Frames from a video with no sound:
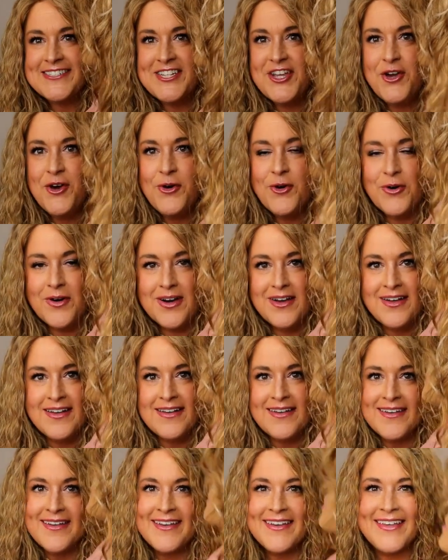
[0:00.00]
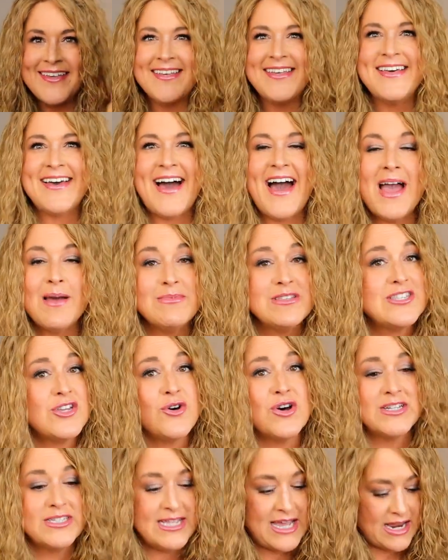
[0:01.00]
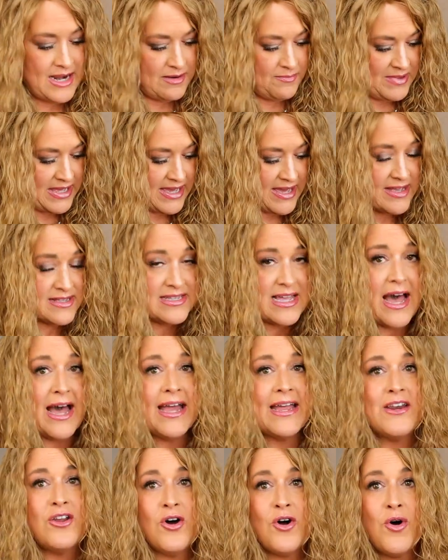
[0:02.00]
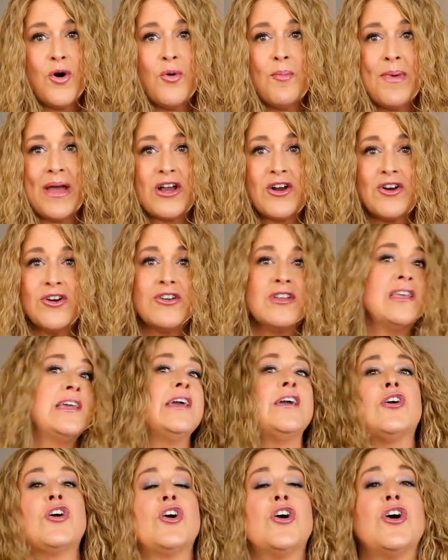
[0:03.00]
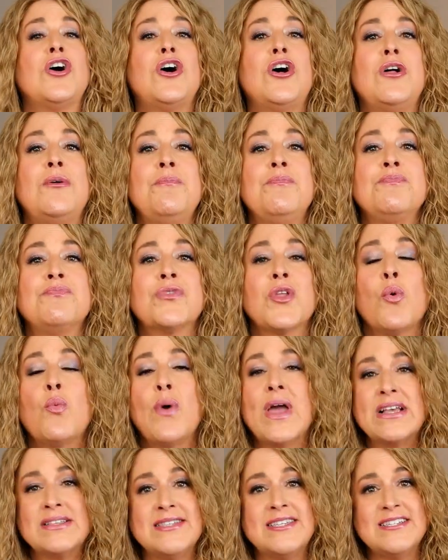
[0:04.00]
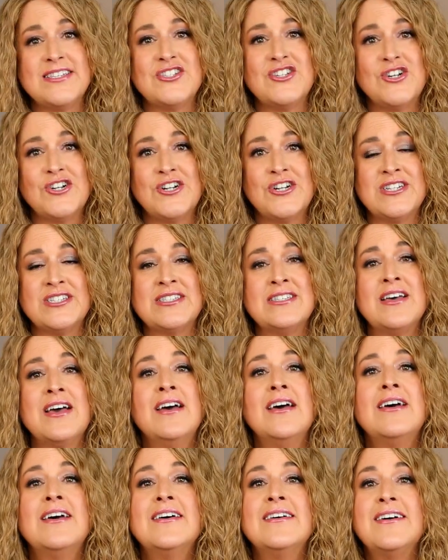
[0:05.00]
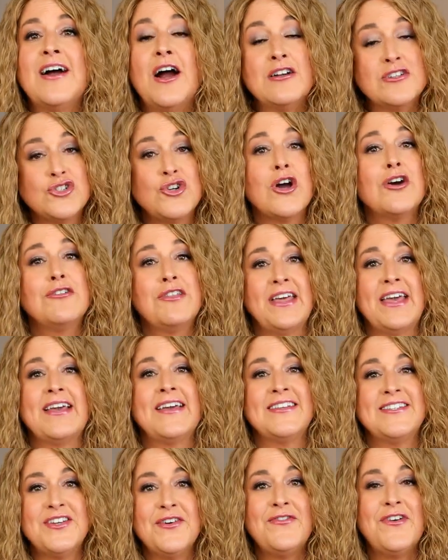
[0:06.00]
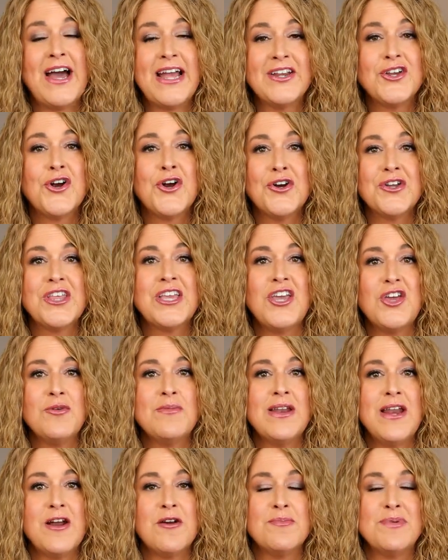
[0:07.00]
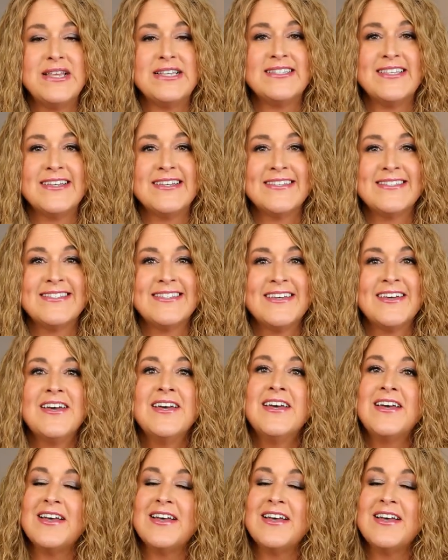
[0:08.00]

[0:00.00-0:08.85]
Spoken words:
two. I'm so excited because I know my curly girl wig sisters are struggling to find curly human hair pieces.